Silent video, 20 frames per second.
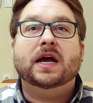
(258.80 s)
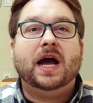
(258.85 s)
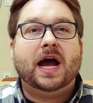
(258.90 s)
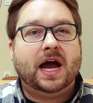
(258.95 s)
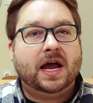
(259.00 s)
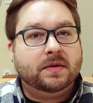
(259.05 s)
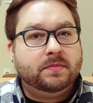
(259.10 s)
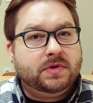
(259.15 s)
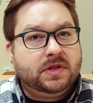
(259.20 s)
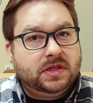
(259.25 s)

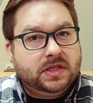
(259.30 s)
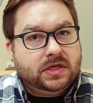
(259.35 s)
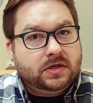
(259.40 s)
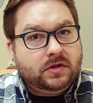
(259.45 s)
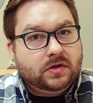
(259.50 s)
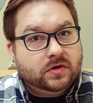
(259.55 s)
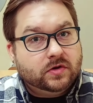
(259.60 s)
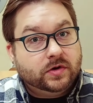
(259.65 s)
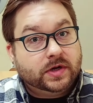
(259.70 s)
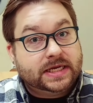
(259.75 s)
I'm a little
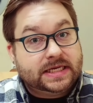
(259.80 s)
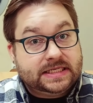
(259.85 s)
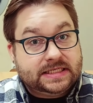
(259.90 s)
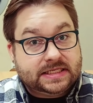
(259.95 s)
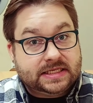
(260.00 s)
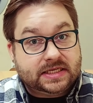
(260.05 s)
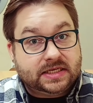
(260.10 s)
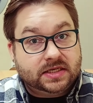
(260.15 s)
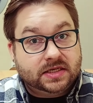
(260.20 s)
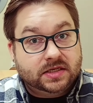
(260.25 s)

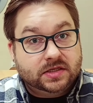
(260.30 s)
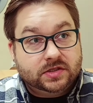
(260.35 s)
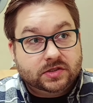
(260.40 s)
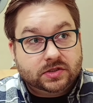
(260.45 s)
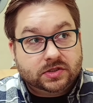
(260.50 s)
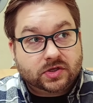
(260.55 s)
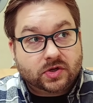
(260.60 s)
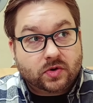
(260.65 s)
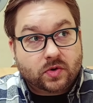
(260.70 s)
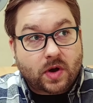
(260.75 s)
crazy,
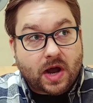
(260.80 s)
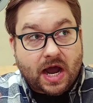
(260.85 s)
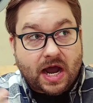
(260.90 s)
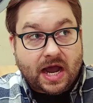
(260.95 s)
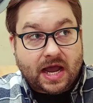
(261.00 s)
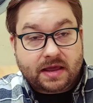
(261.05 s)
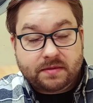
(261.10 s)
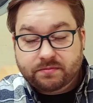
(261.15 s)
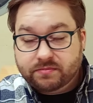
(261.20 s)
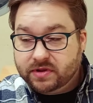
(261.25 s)
so
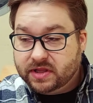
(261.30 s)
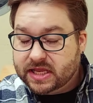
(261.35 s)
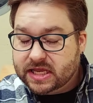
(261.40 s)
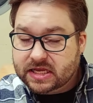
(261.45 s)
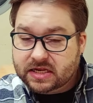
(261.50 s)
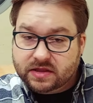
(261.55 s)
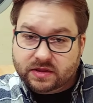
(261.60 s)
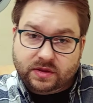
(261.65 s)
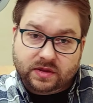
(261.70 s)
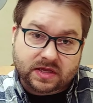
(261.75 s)
I
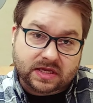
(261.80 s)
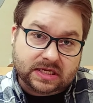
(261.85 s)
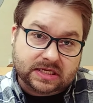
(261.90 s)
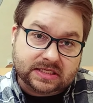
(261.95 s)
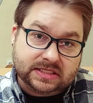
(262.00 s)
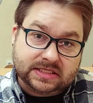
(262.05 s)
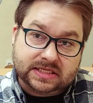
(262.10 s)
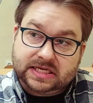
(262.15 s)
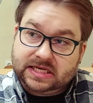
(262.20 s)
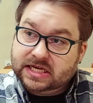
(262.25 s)
plan
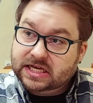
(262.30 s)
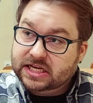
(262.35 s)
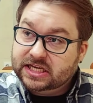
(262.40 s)
things